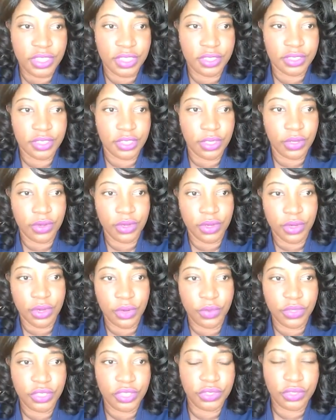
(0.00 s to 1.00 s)
She done told the
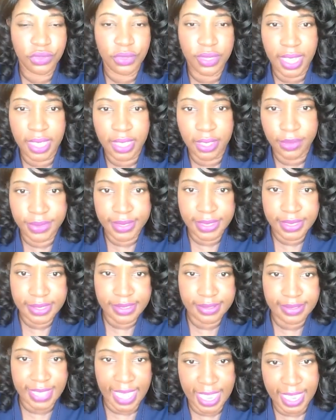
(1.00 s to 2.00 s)
girl, what you doing out here with this
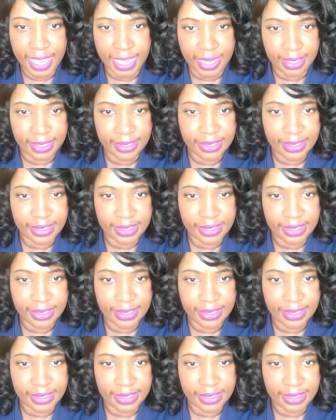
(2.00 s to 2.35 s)
thing,